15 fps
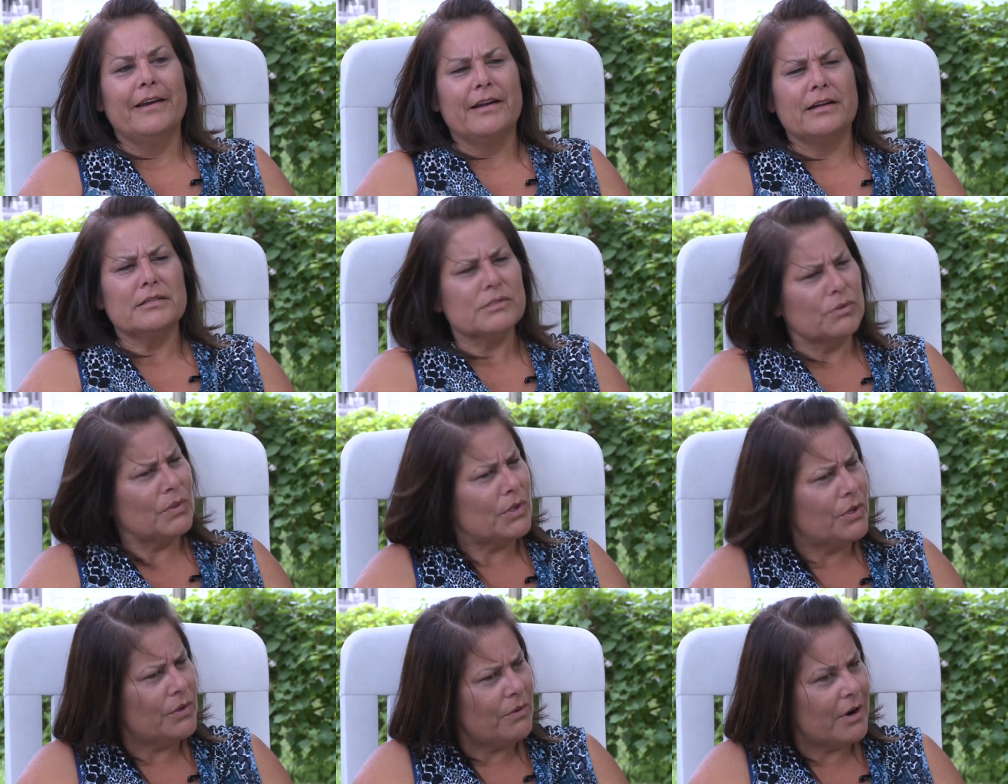I said,
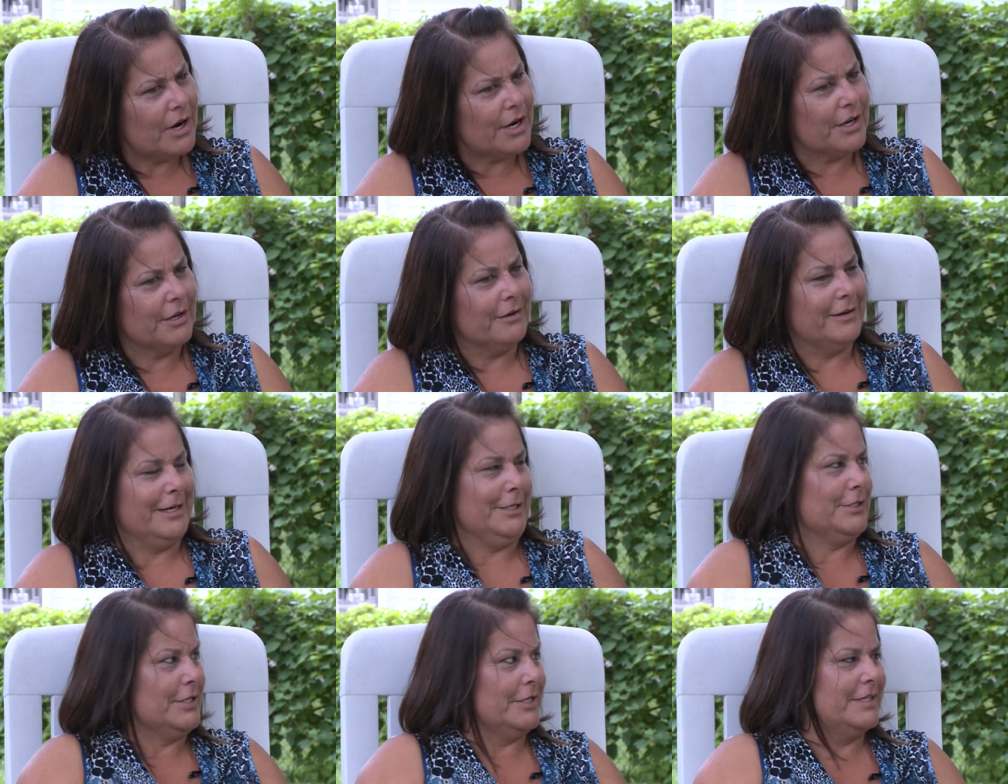well, who are you? And he
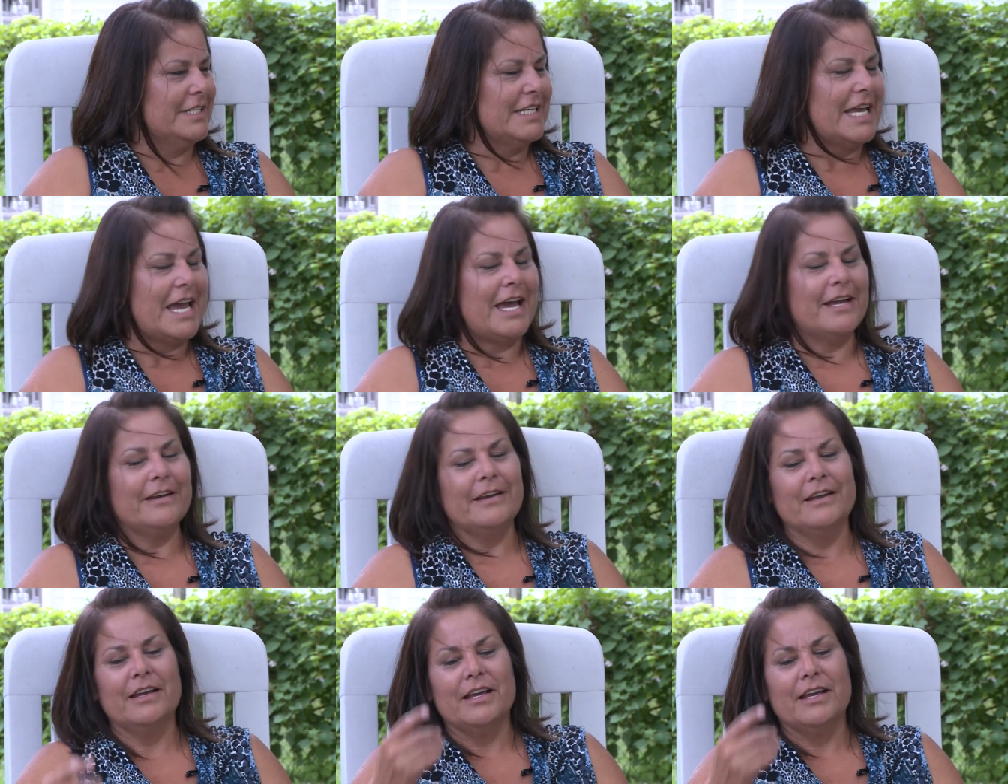turned again.